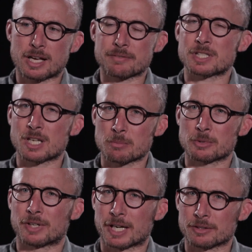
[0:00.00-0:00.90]
have a
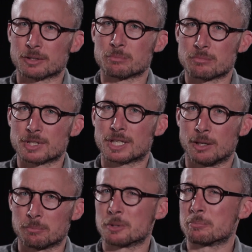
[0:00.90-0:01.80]
team around them that
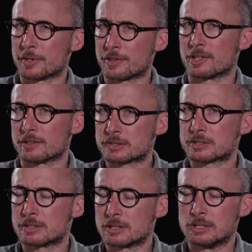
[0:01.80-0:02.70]
help them with this.